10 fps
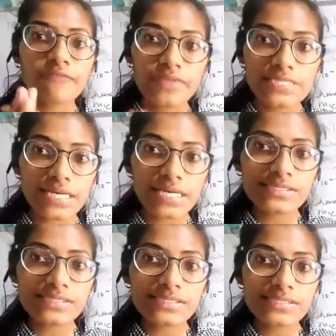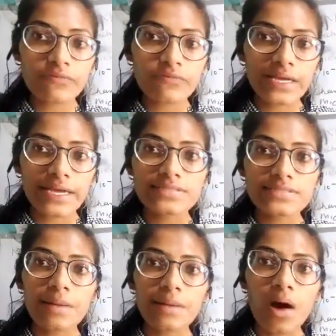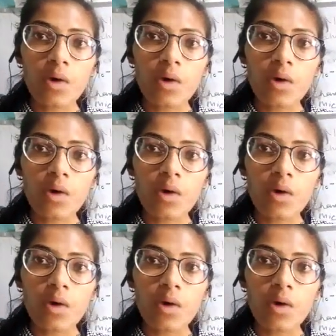physical significance about